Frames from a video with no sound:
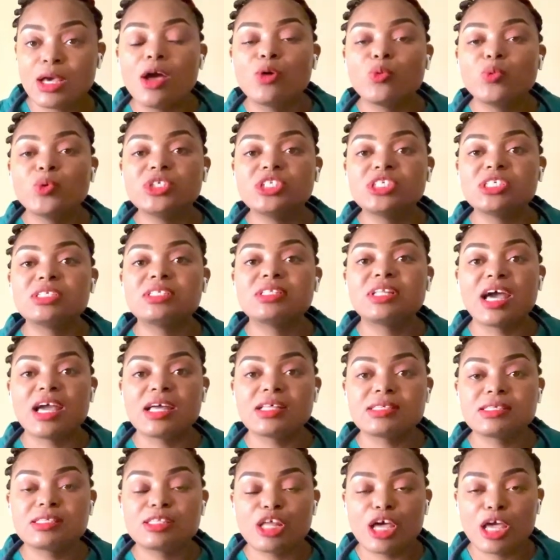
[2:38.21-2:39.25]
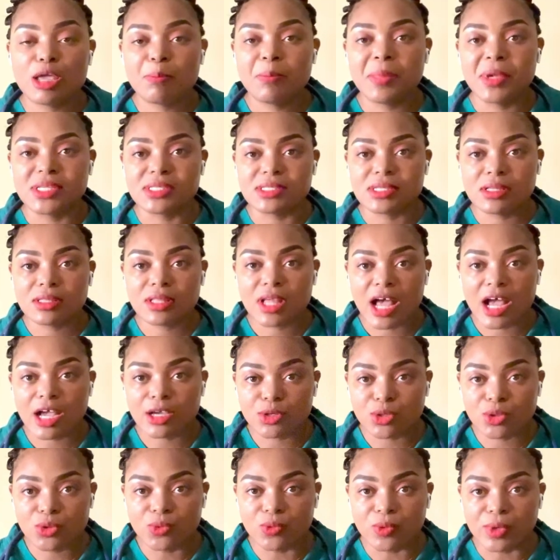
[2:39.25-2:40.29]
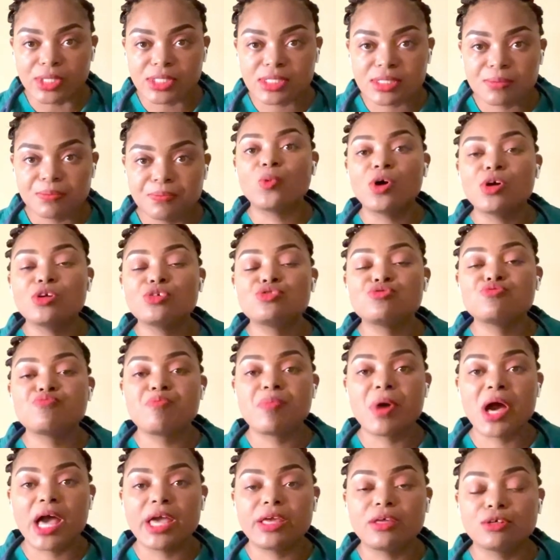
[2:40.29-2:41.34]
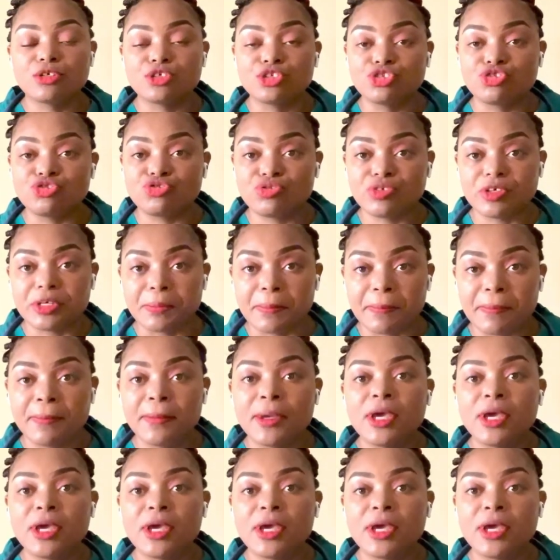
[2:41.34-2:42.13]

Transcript: which is 99% accurate, once you buy your strip,